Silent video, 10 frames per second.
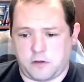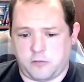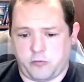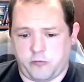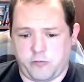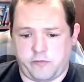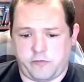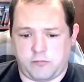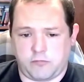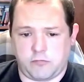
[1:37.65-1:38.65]
improvements
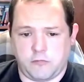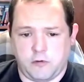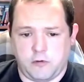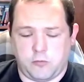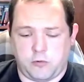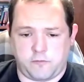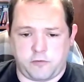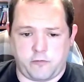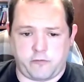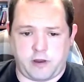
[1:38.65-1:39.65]
and
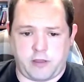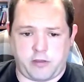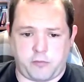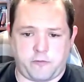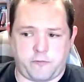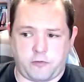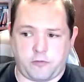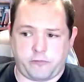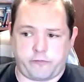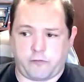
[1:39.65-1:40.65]
workflows and how that performs.